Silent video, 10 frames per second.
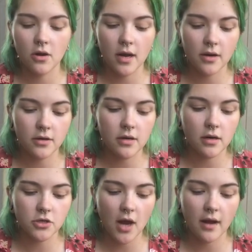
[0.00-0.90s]
inner
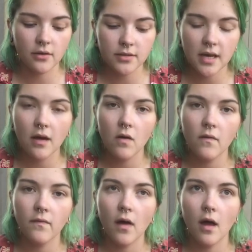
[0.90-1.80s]
shadow
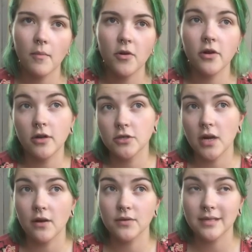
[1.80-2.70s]
self, or your inner
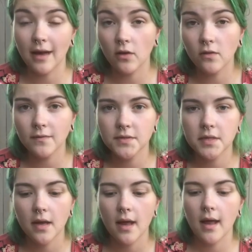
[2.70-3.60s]
shadow selves,
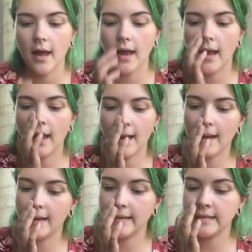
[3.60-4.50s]

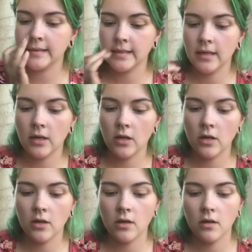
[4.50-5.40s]
and
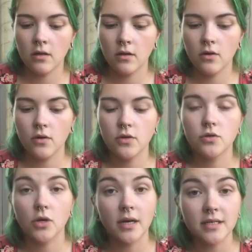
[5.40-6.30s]
you
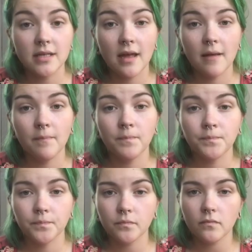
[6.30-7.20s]
trust them,
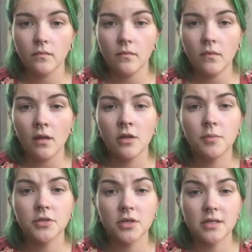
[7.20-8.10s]
you
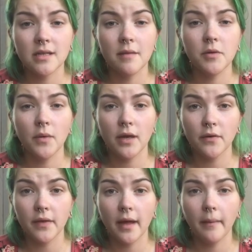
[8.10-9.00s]
put trust in them, you
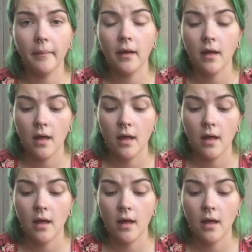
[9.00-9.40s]
heal them,